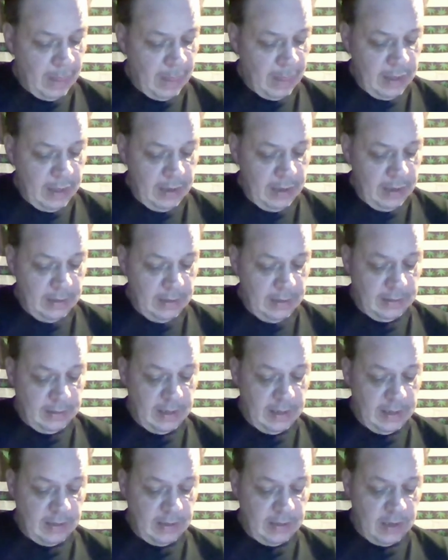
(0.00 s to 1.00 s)
And it
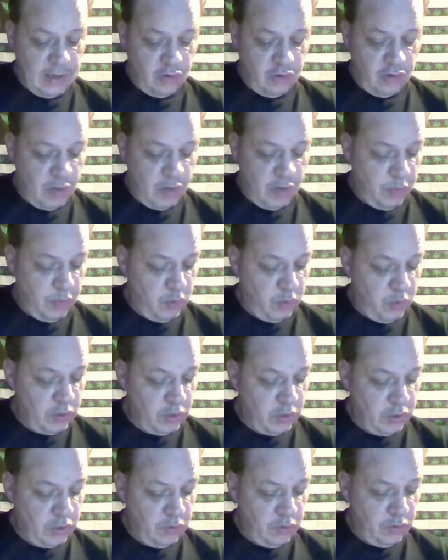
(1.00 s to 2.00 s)
says that Trump wants
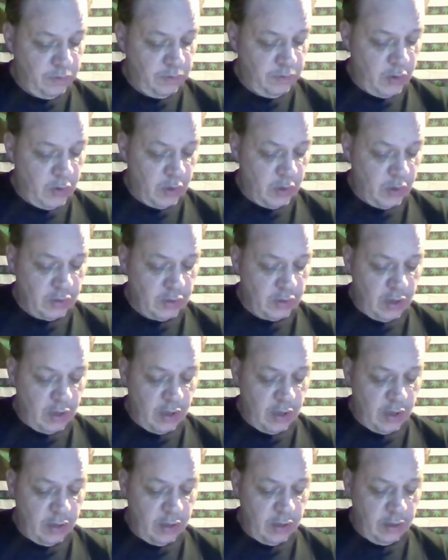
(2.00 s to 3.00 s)
to focus
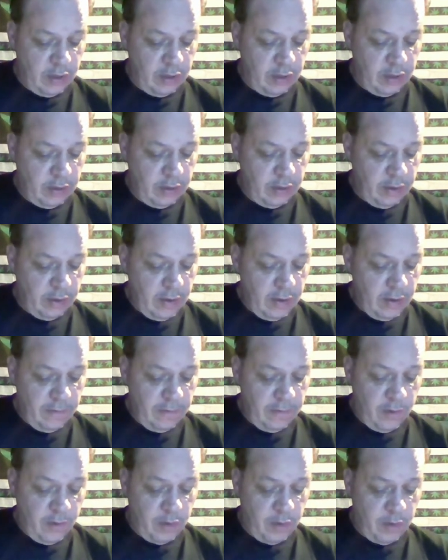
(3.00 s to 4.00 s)
on the
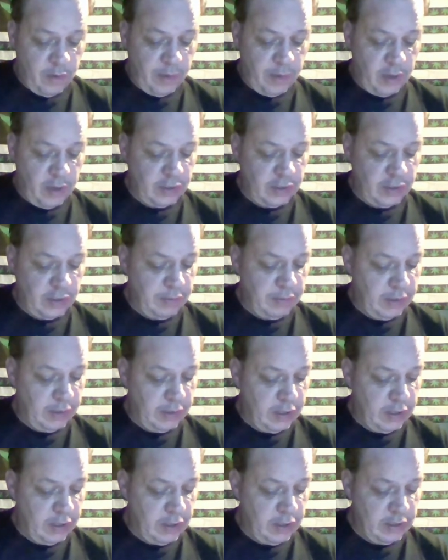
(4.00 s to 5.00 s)
foreign policy
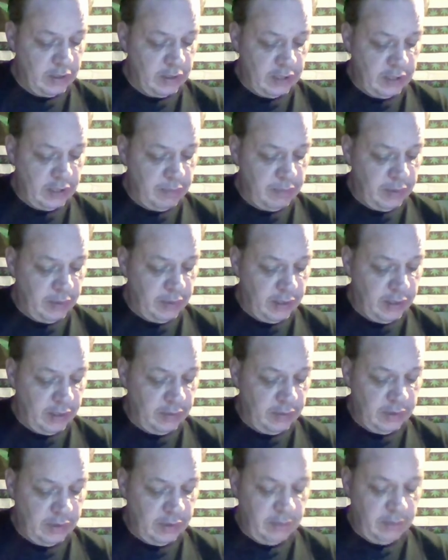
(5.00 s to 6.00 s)
because he believes,
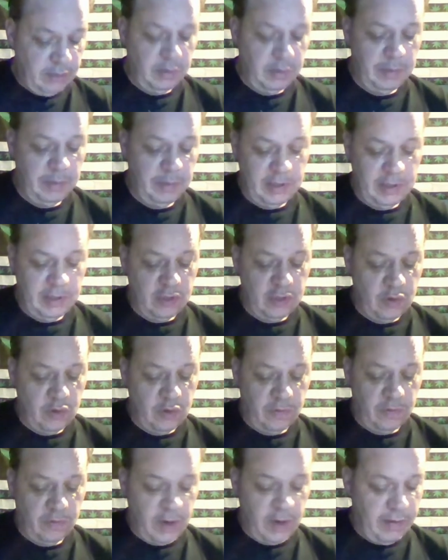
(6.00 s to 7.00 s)
well, because he's too
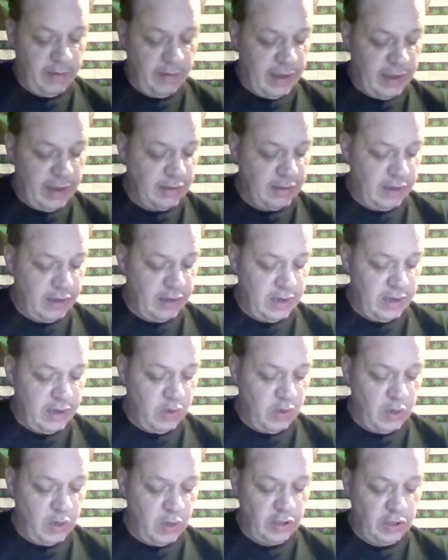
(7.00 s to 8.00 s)
afraid of answering any
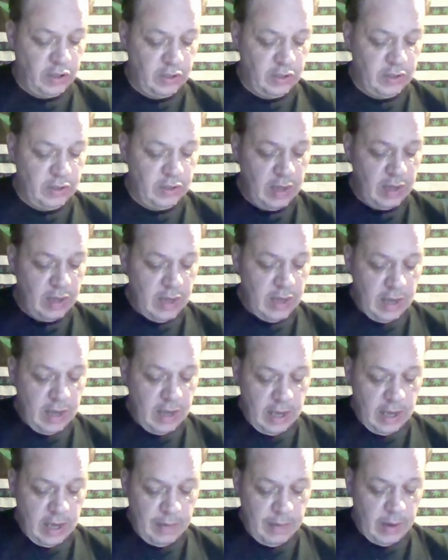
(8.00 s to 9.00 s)
questions
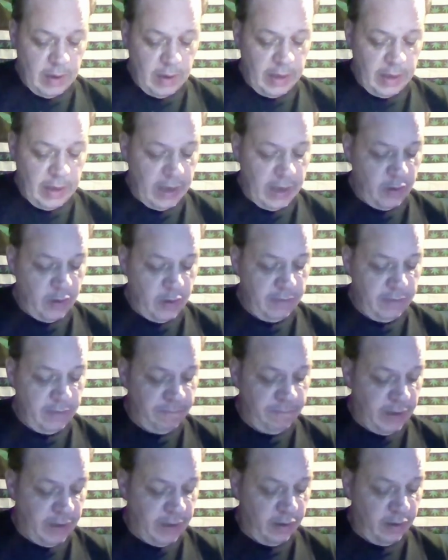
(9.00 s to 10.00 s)
about how he
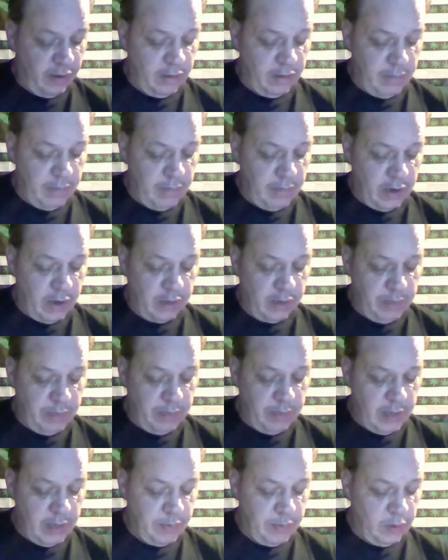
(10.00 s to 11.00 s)
failed the American
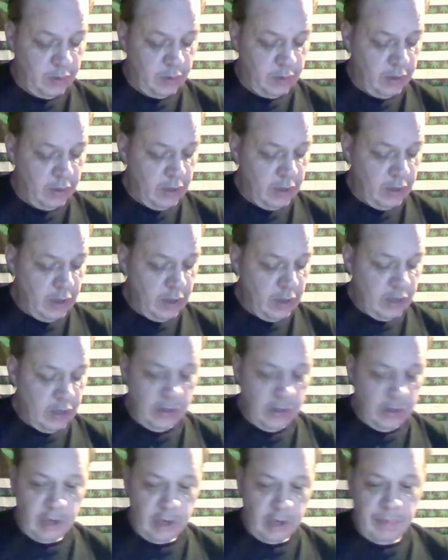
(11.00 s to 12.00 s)
people
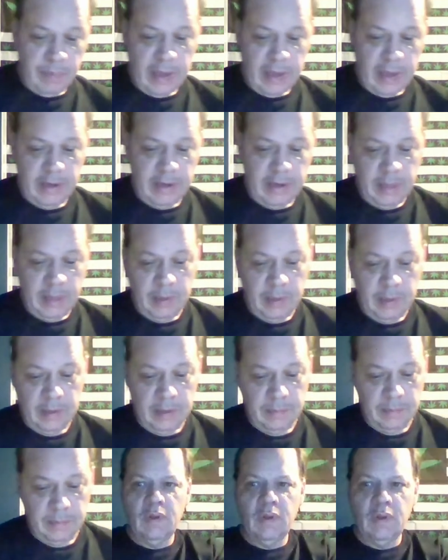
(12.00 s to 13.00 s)
during a pandemic.
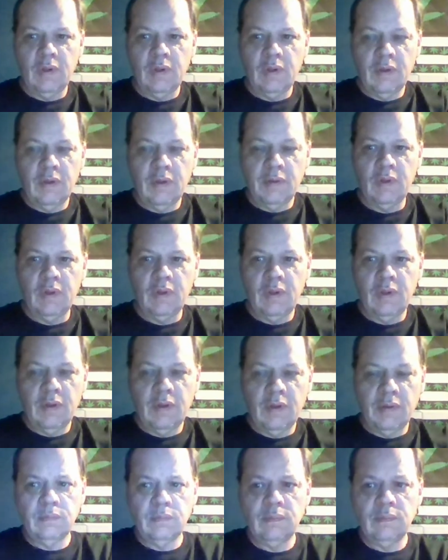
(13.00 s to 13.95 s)
God, you, God, you.